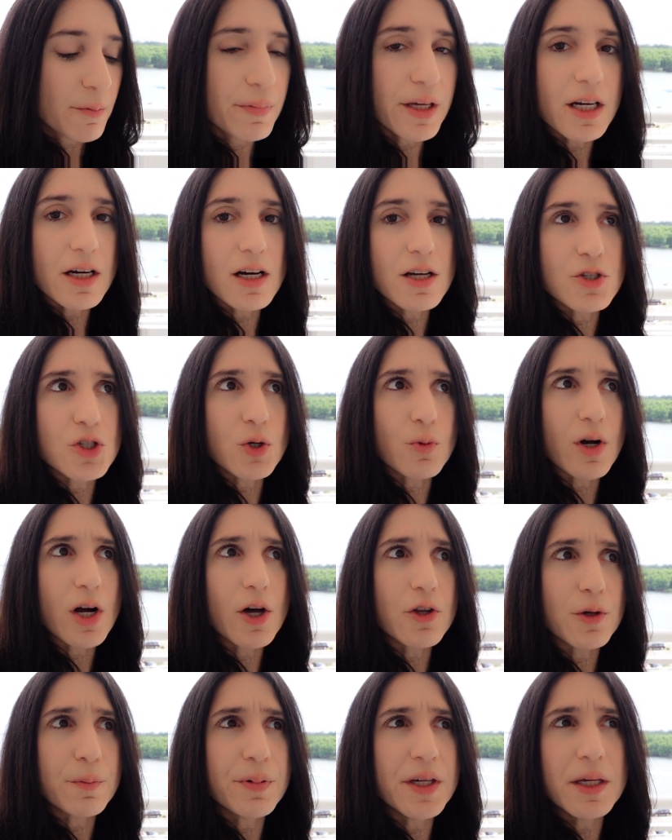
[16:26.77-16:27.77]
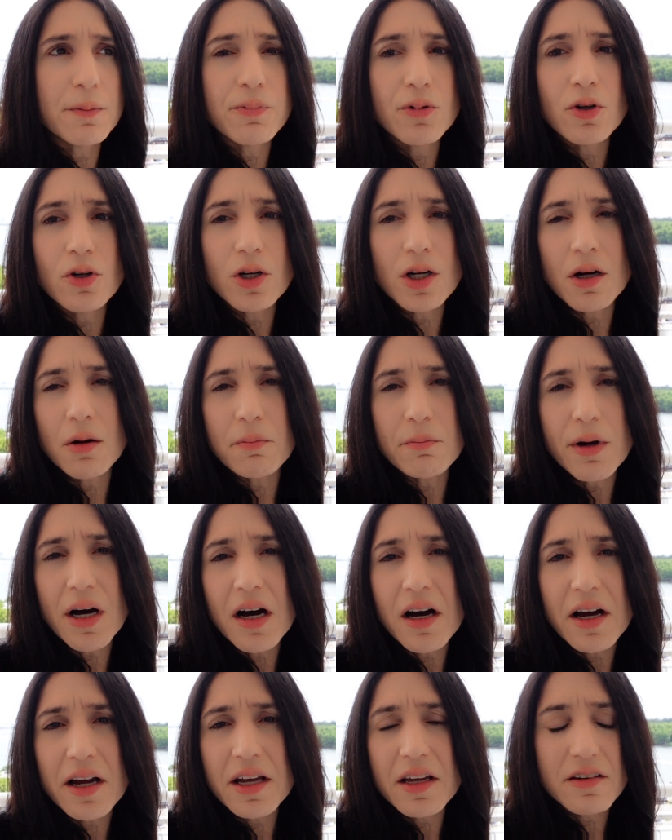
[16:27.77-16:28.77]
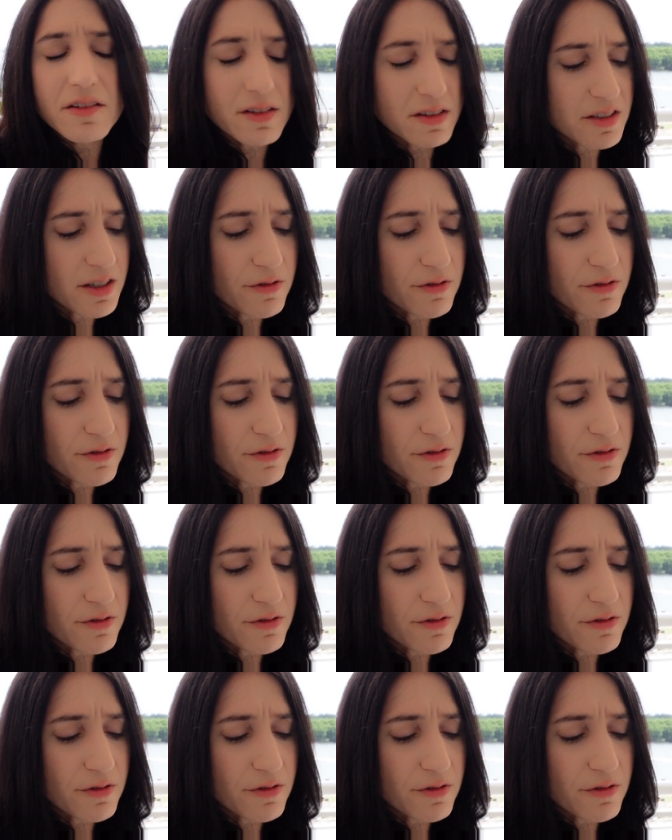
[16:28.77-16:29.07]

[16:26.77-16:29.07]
Because there were other people combined